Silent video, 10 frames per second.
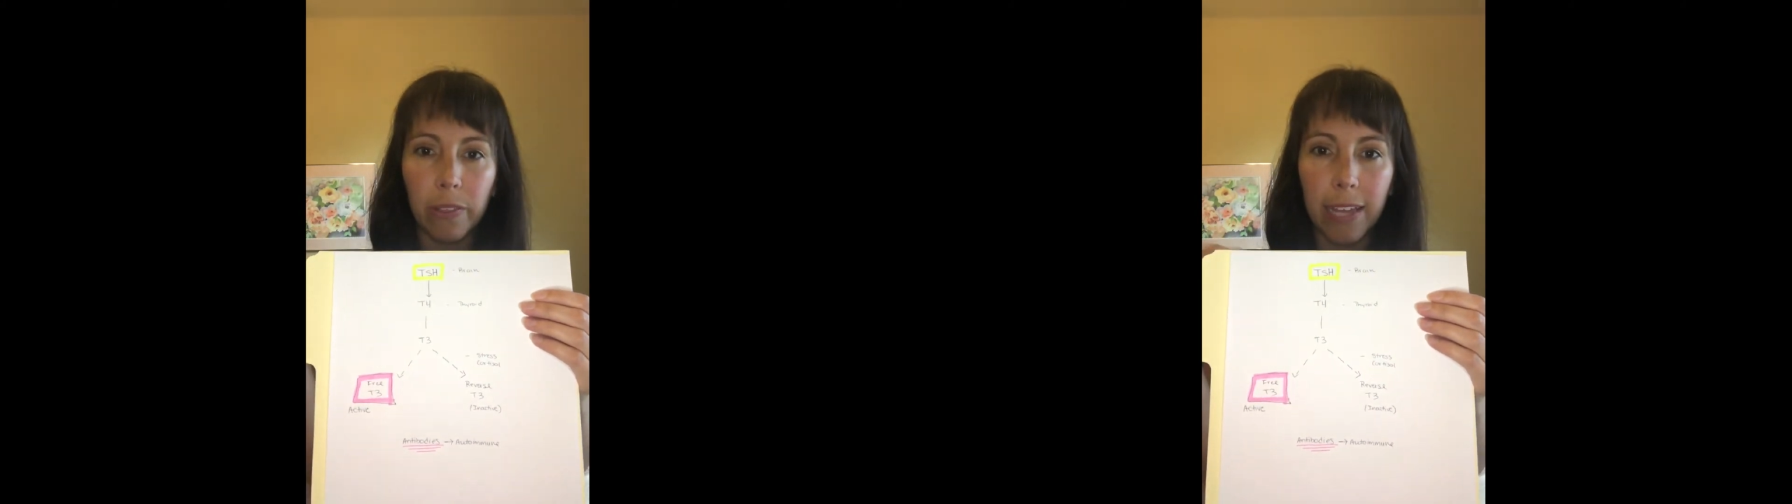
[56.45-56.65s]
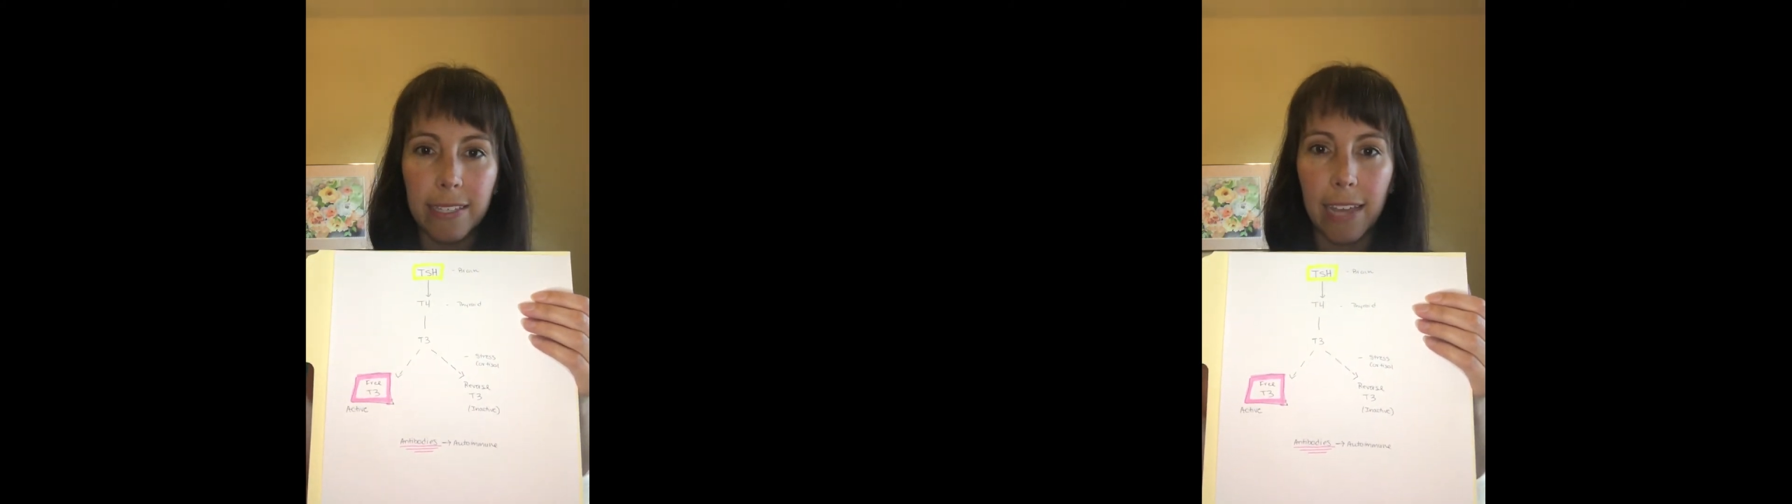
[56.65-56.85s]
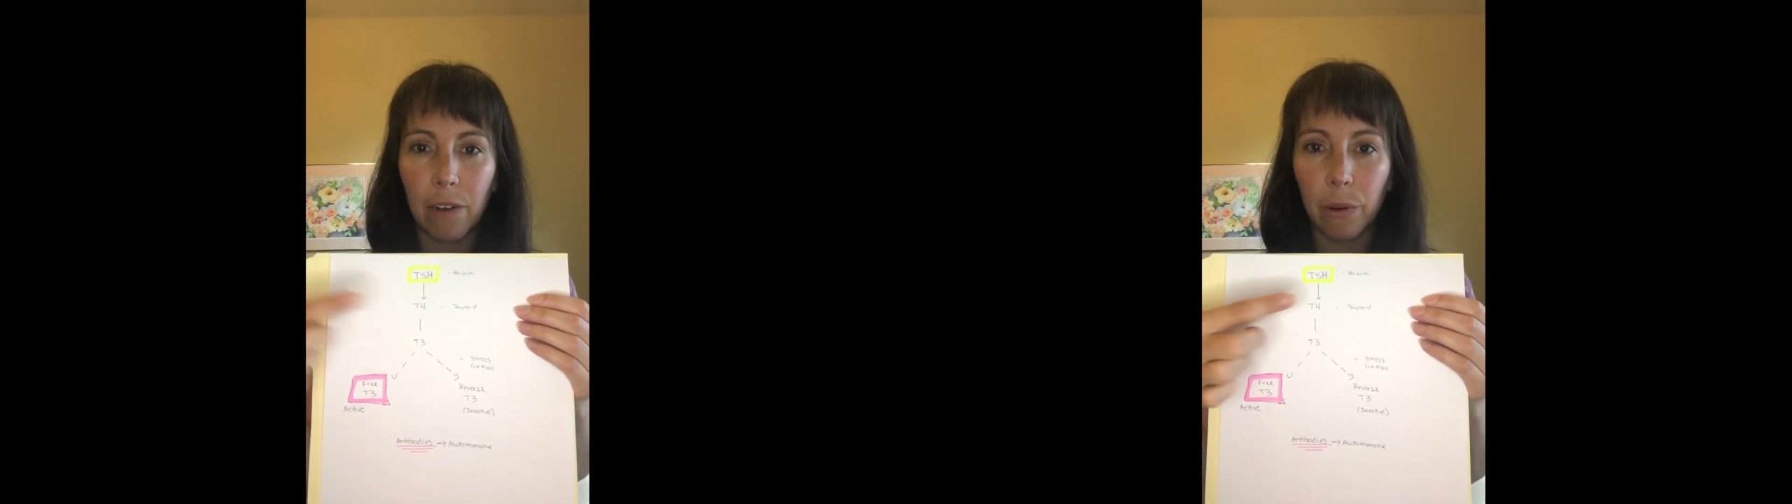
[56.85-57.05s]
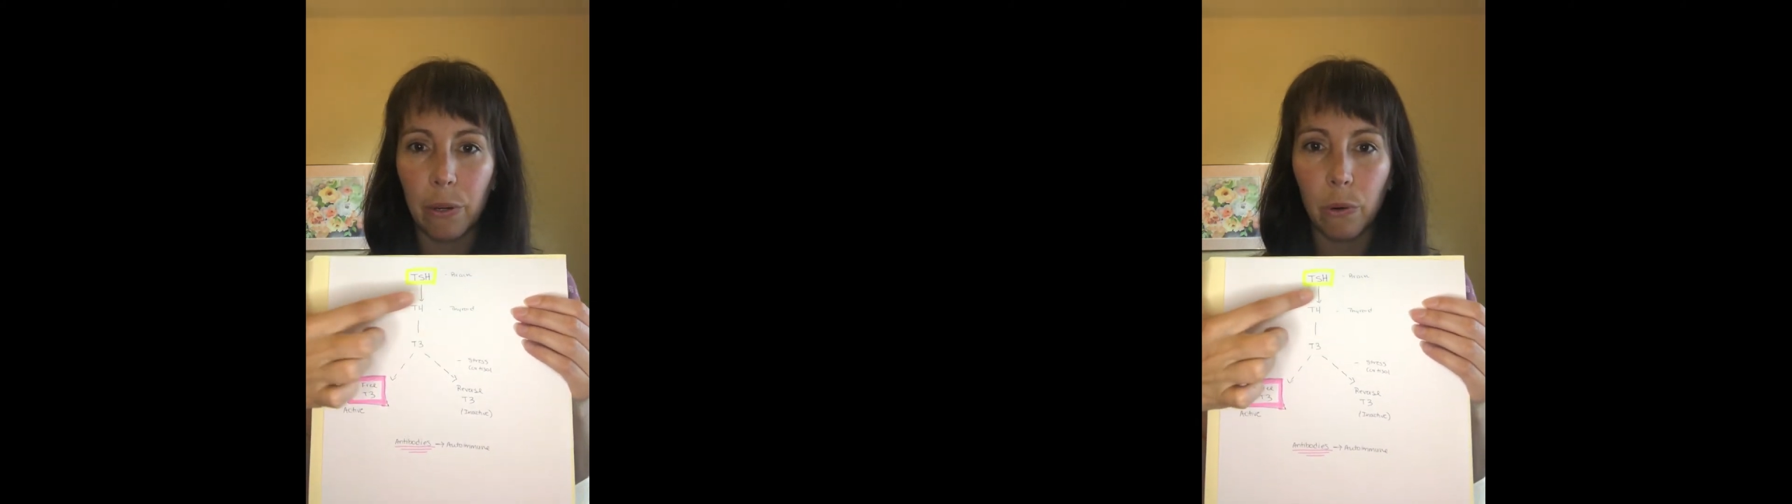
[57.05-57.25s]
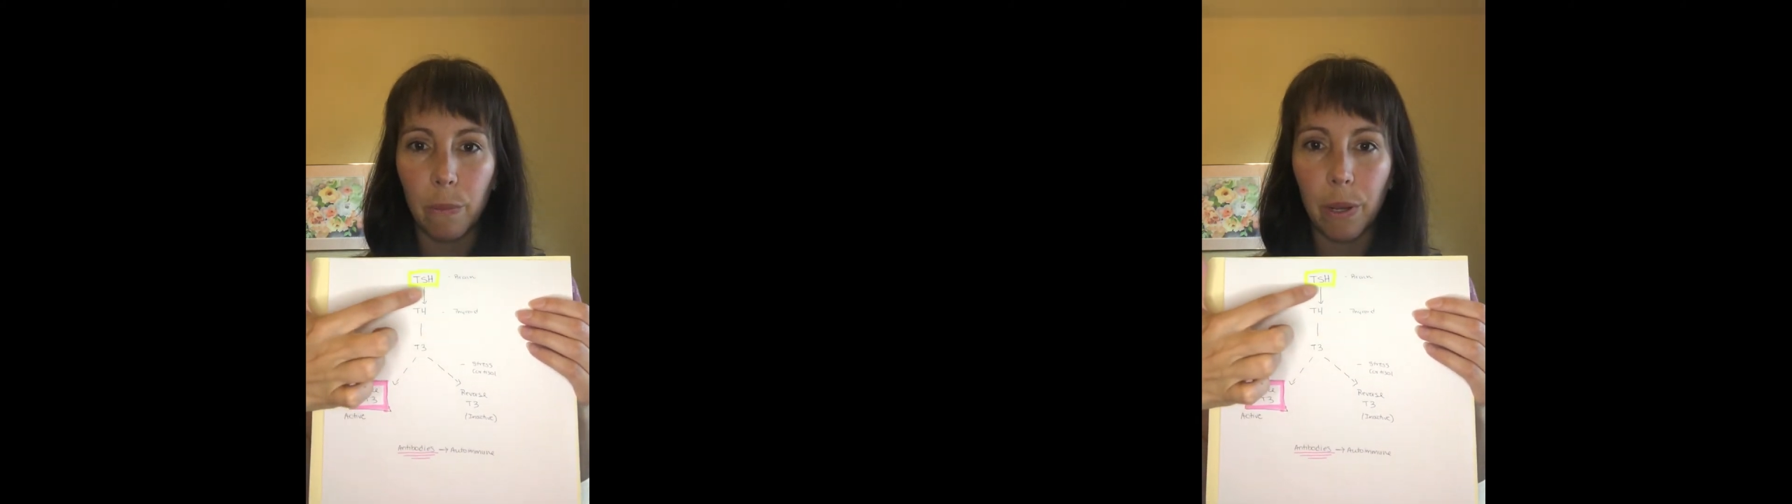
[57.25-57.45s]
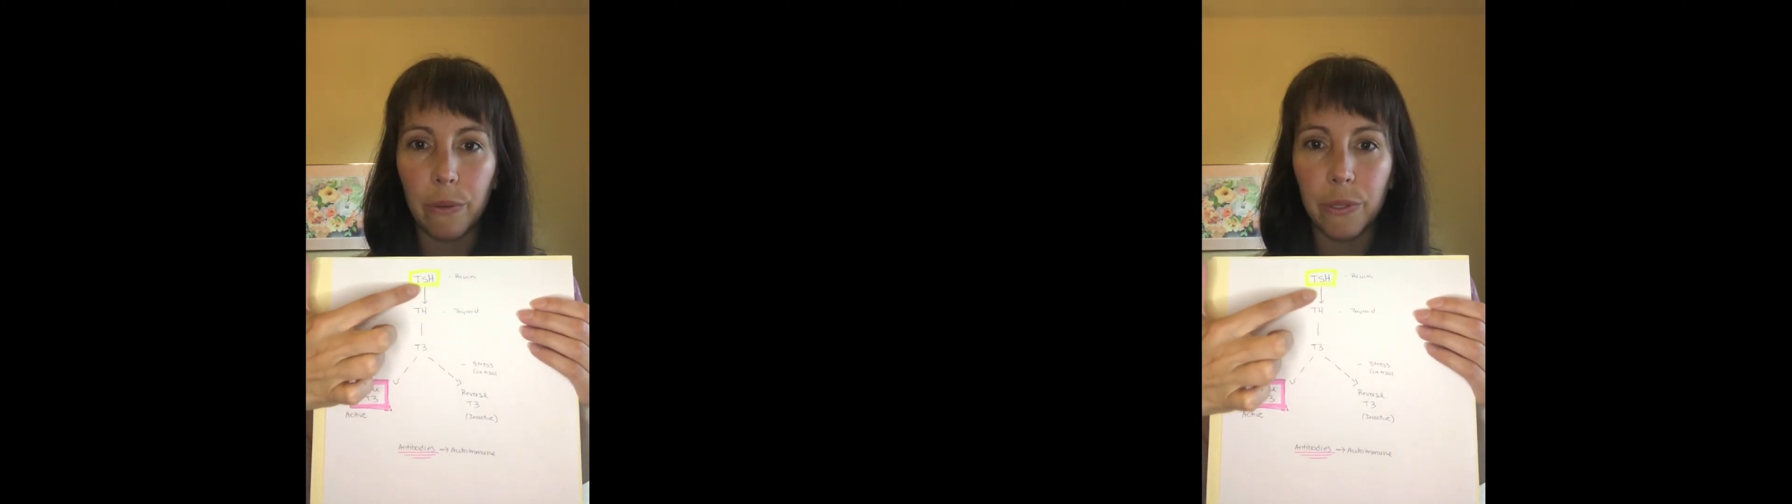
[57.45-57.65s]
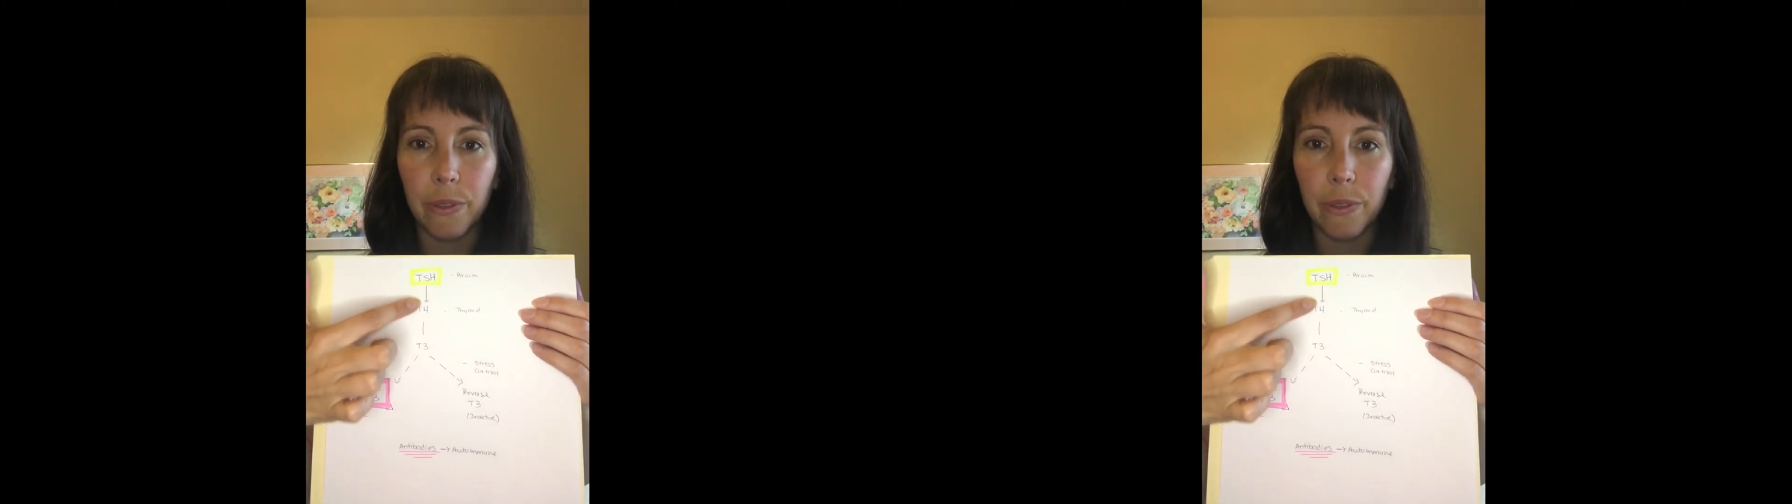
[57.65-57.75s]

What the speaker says: less thyroid hormone.